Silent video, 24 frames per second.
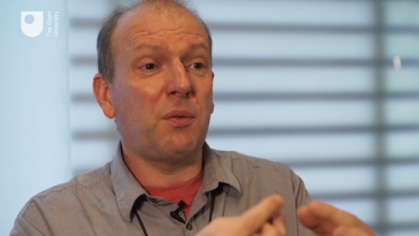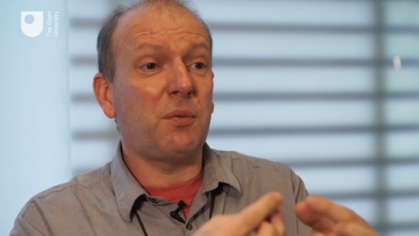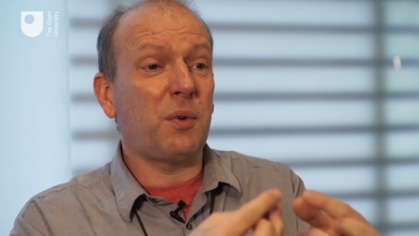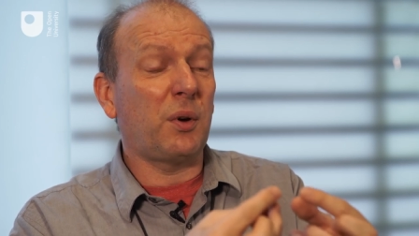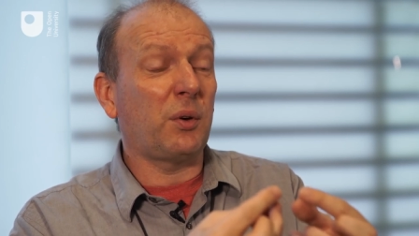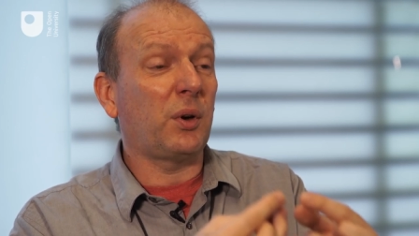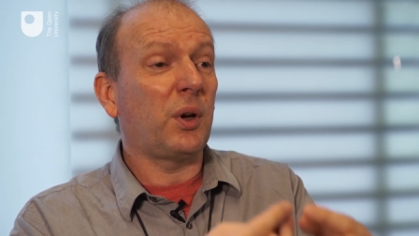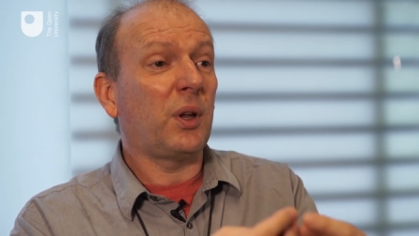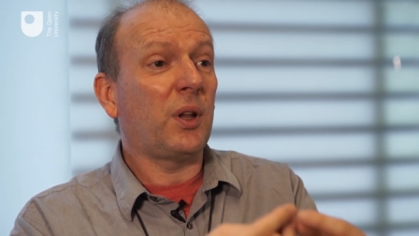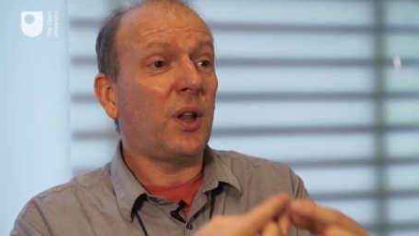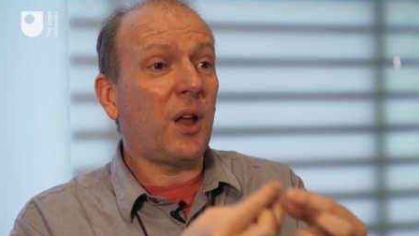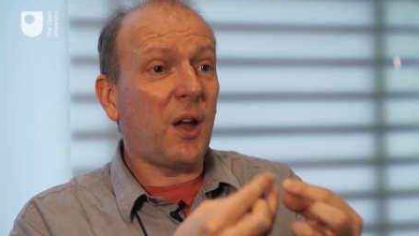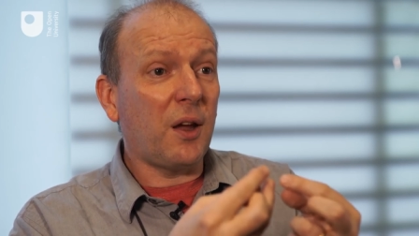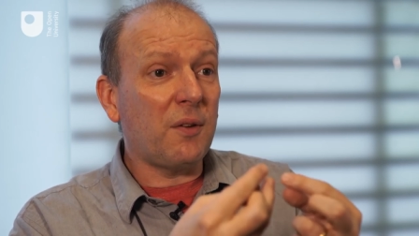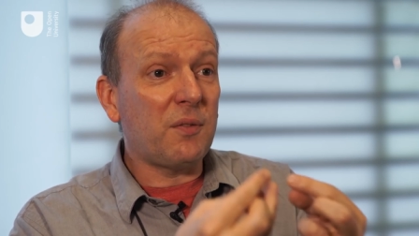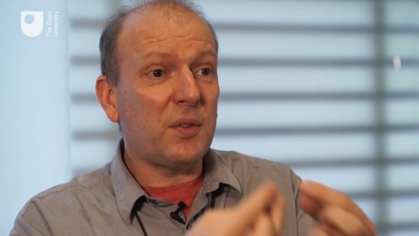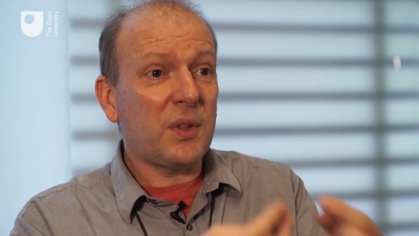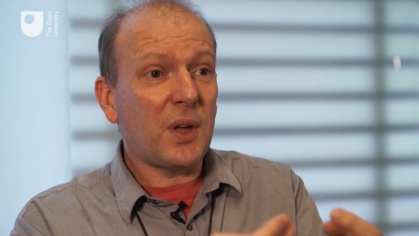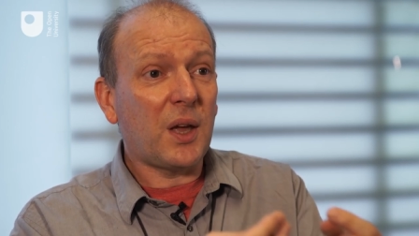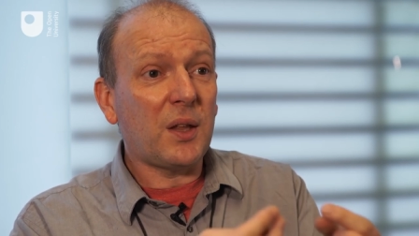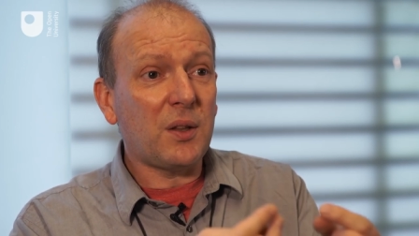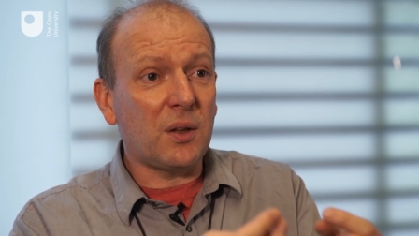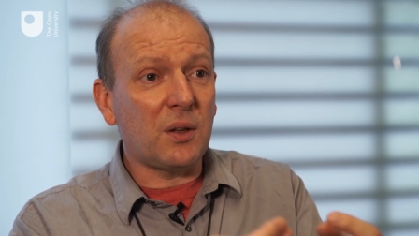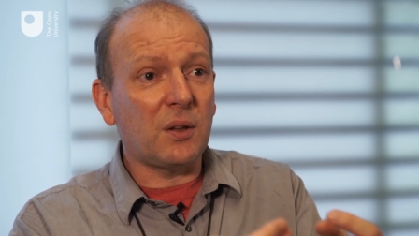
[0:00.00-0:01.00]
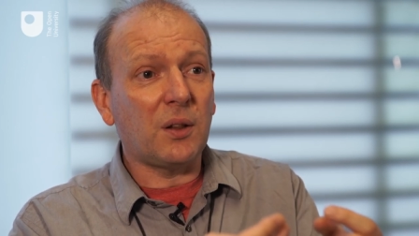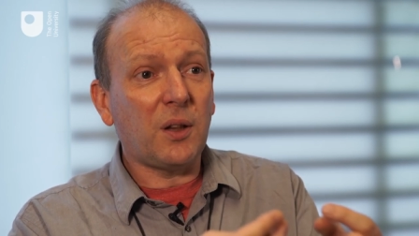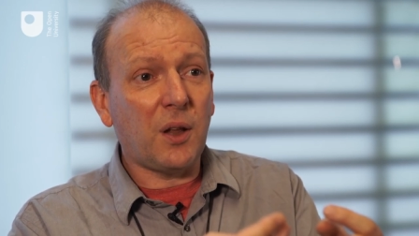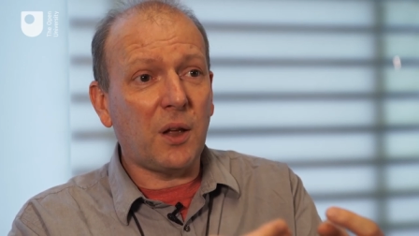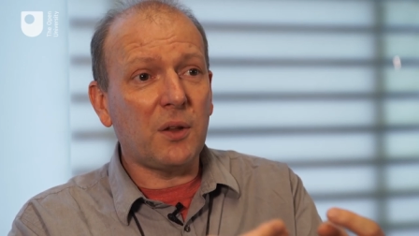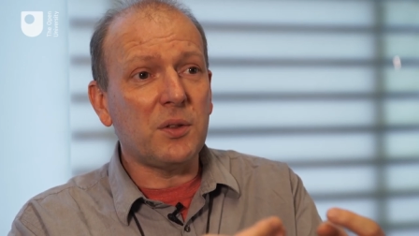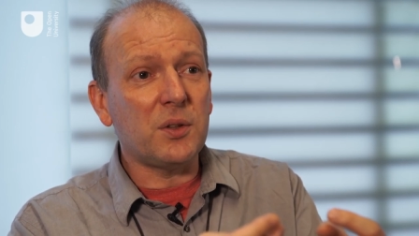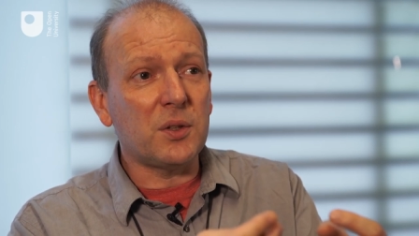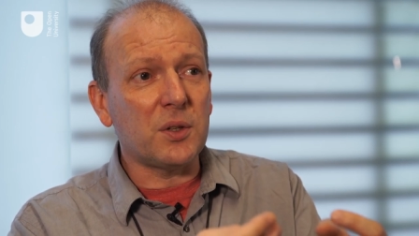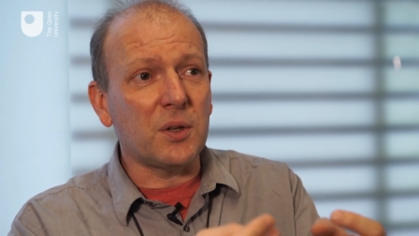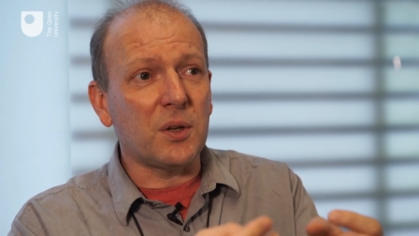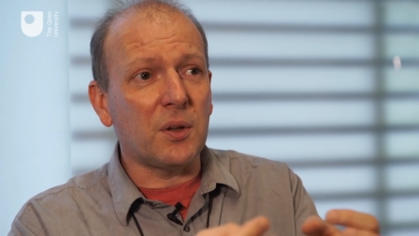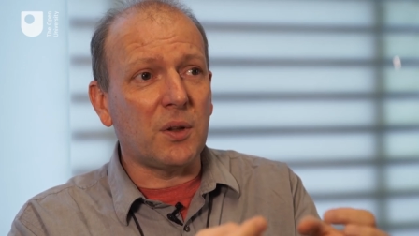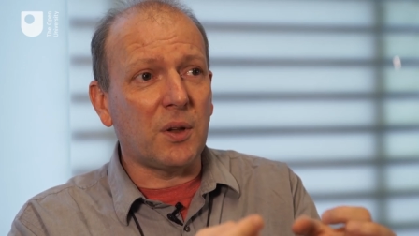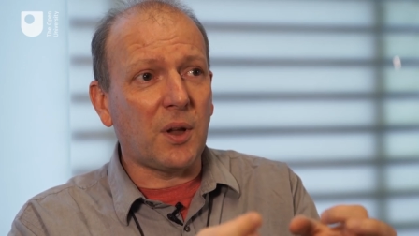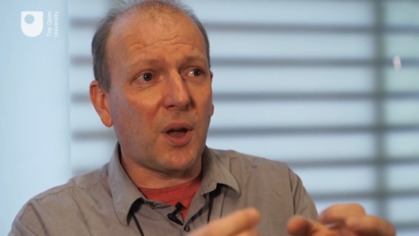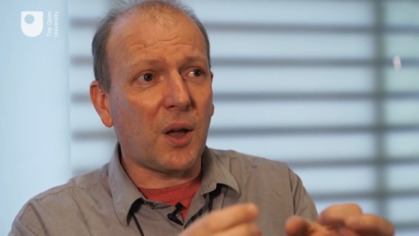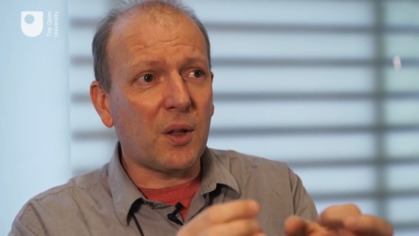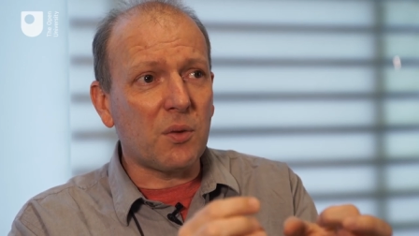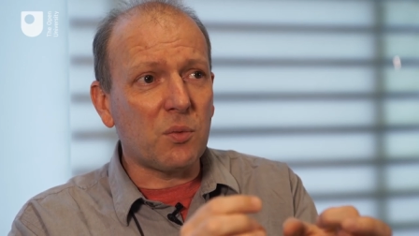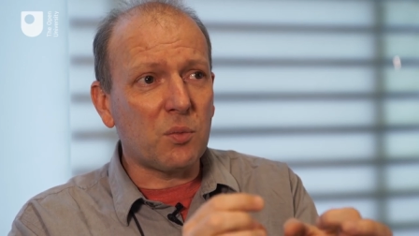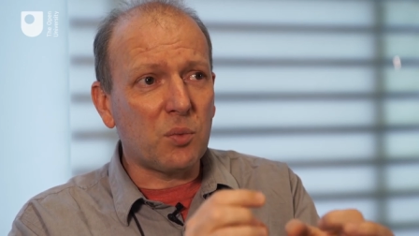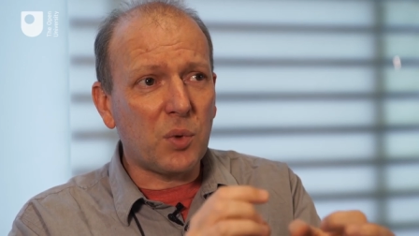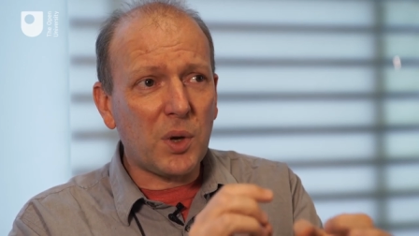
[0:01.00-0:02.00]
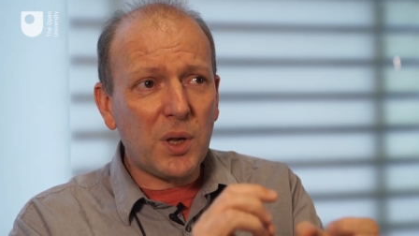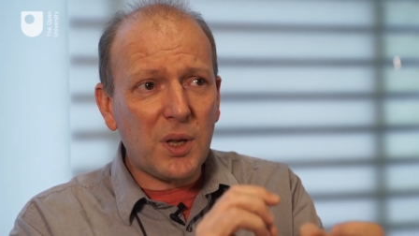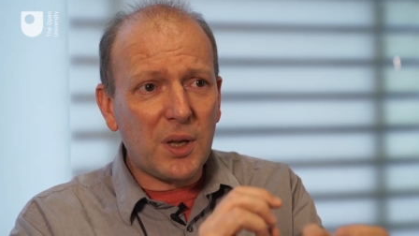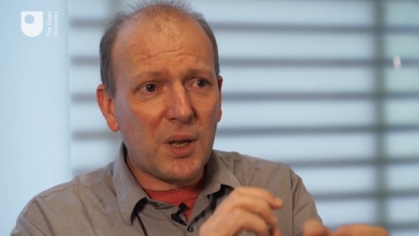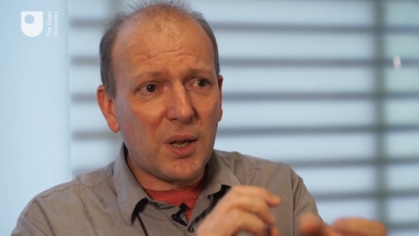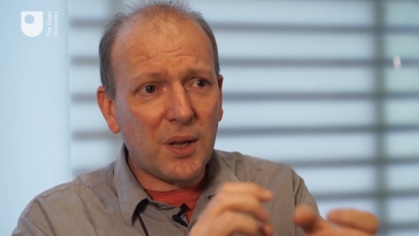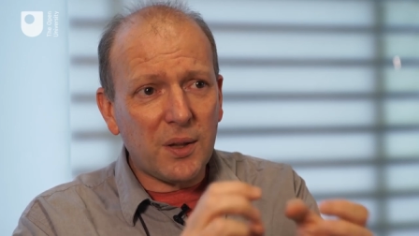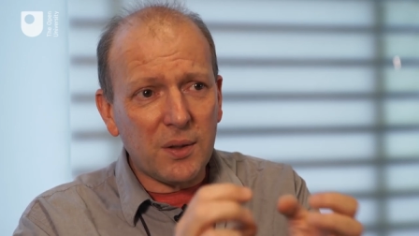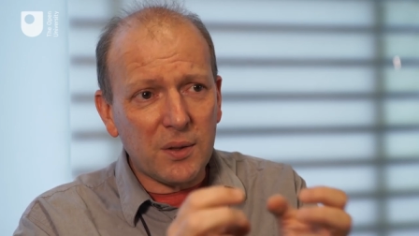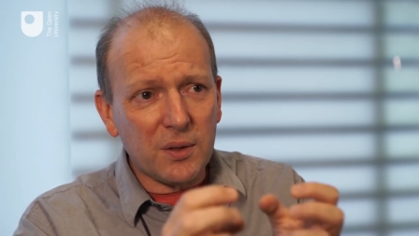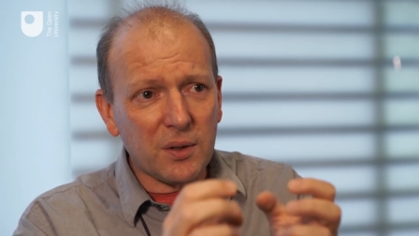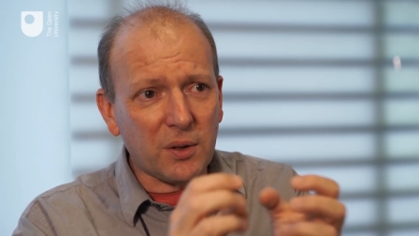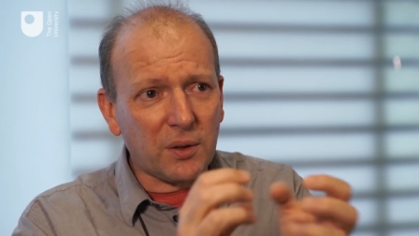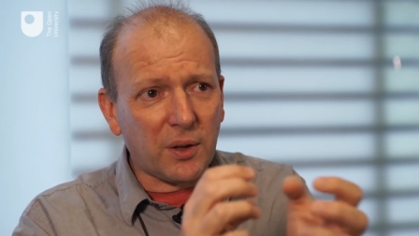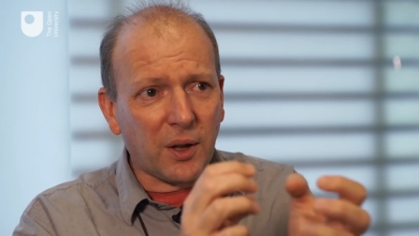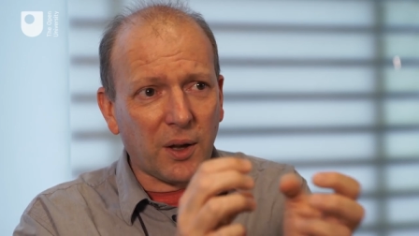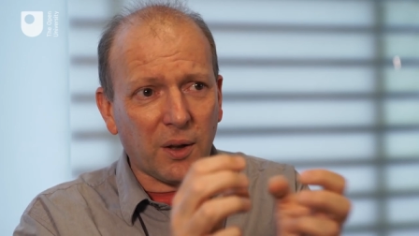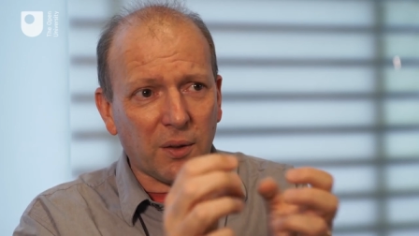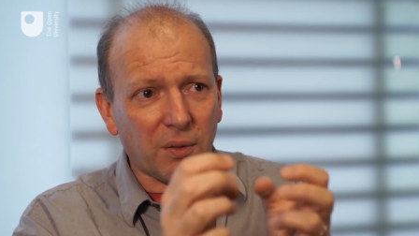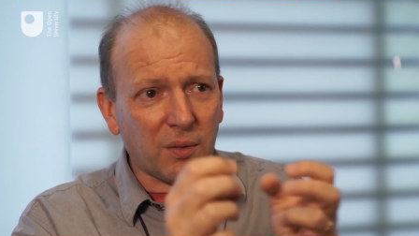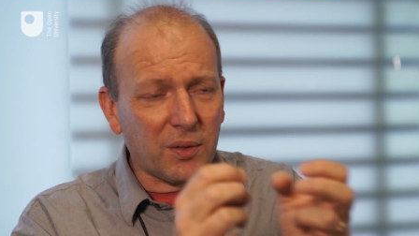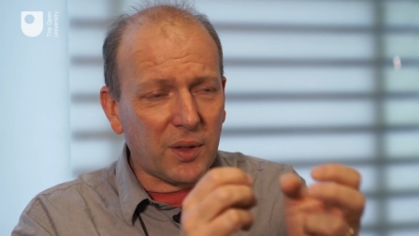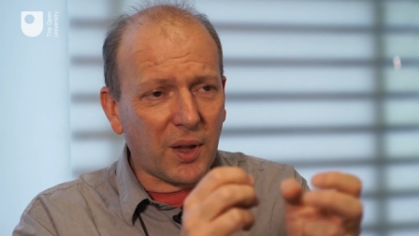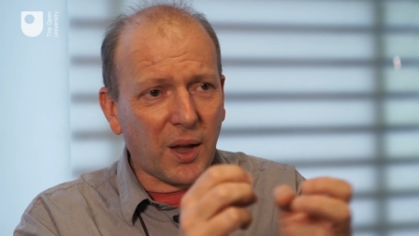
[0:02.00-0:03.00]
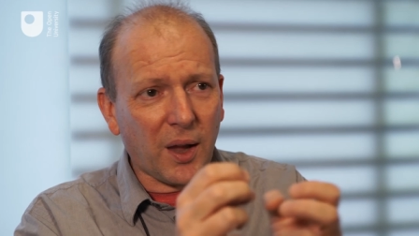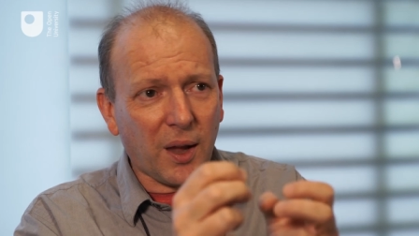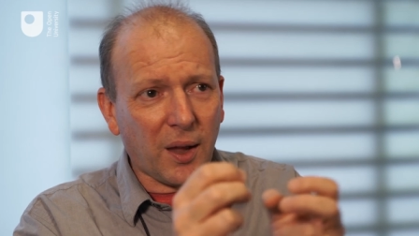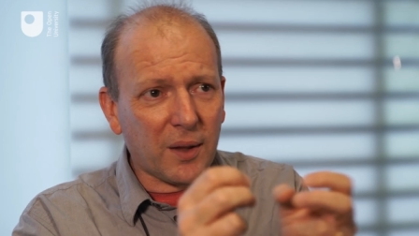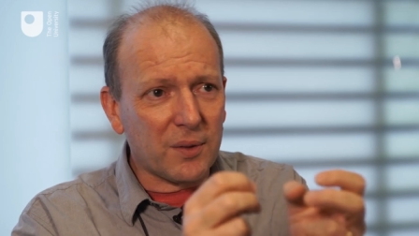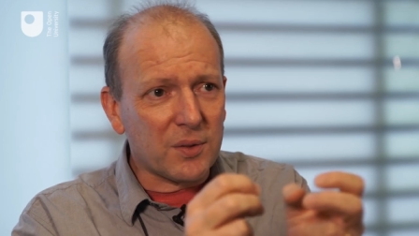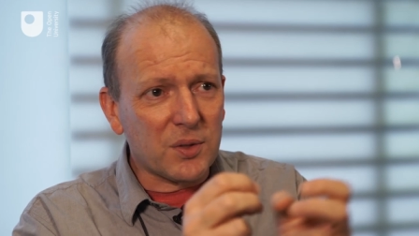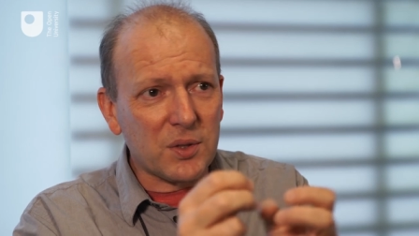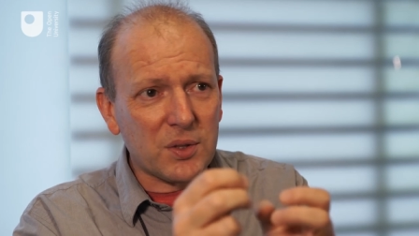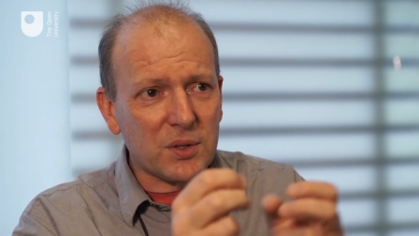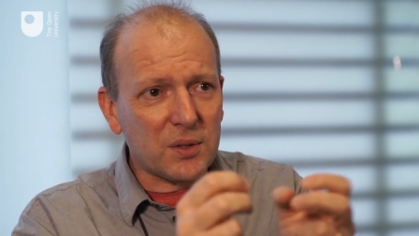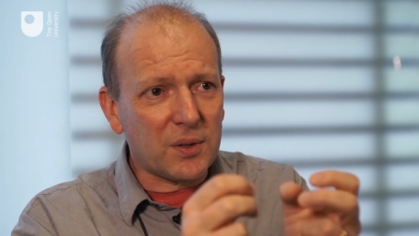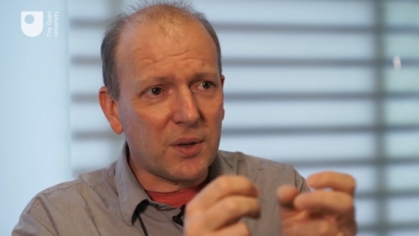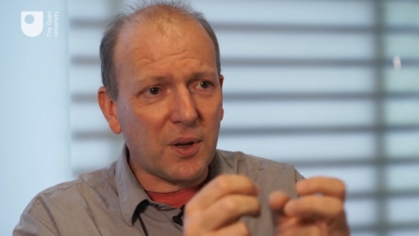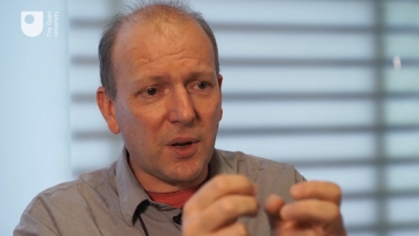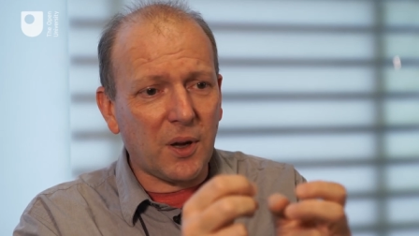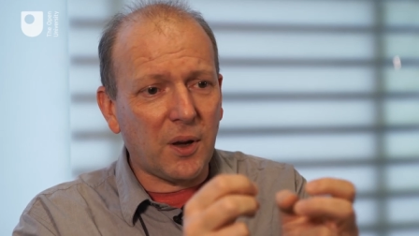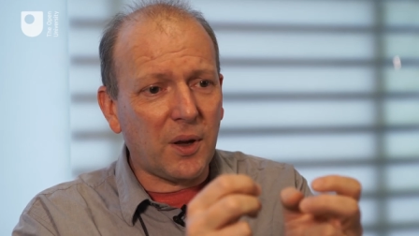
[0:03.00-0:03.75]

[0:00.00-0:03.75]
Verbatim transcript: very alive then in London, and rekindling that